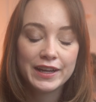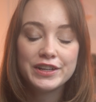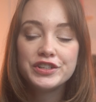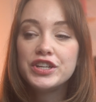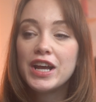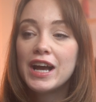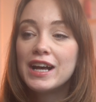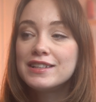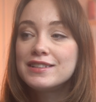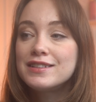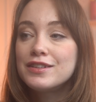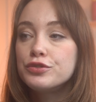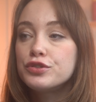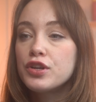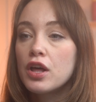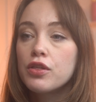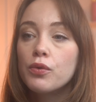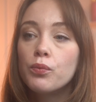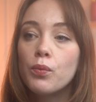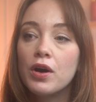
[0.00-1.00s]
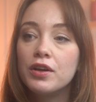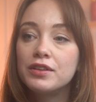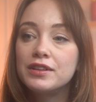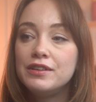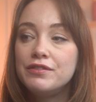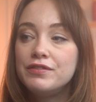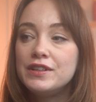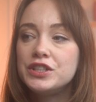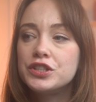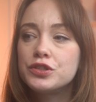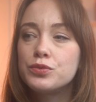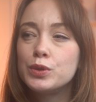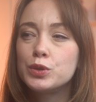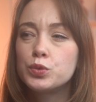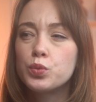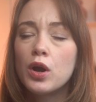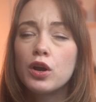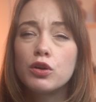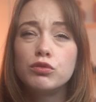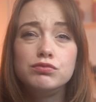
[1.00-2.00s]
And she has those otherworldly features
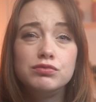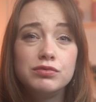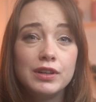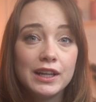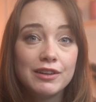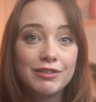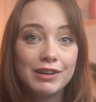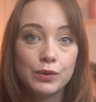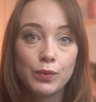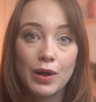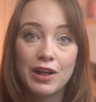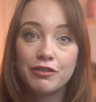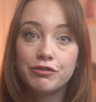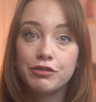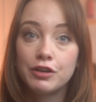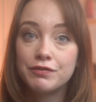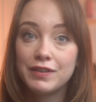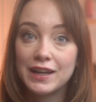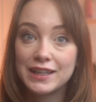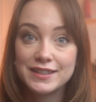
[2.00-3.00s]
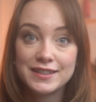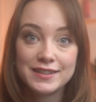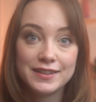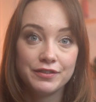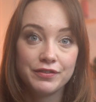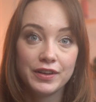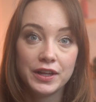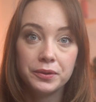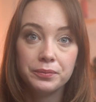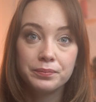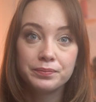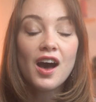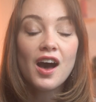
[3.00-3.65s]
which work really, really well for a fantasy film.